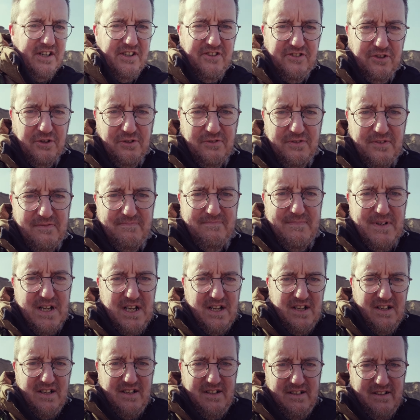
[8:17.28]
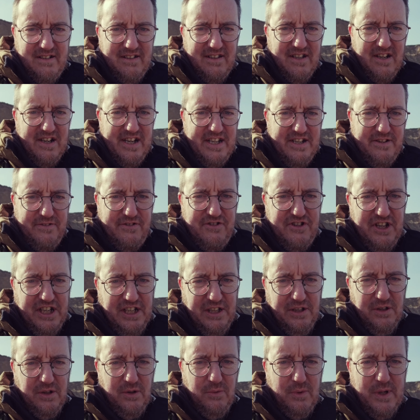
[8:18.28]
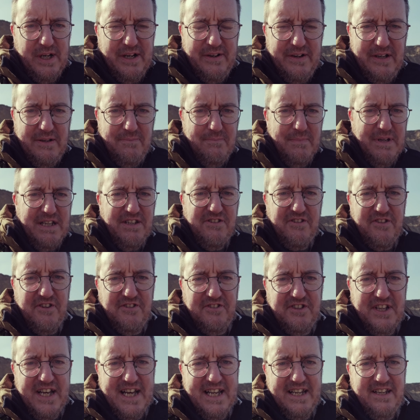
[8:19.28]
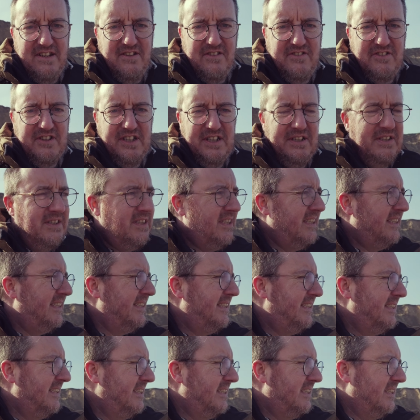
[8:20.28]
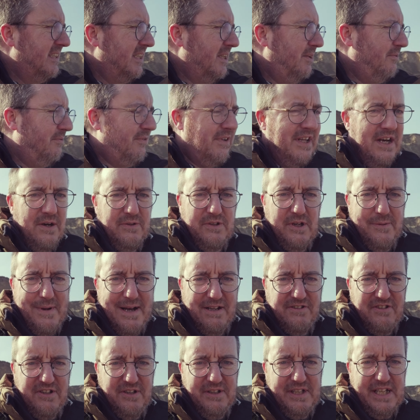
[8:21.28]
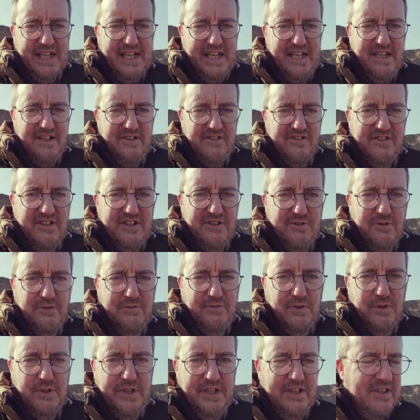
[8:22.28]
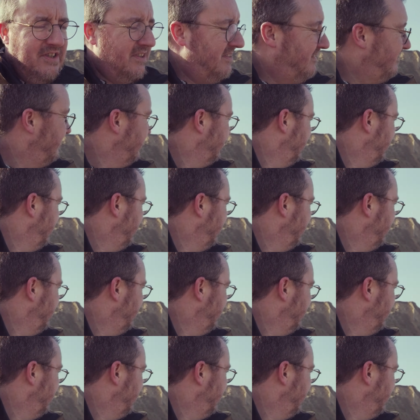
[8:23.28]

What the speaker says: a nice sort of line of shingle where it meets the sand. So hopefully that'll come out okay. I just need to avoid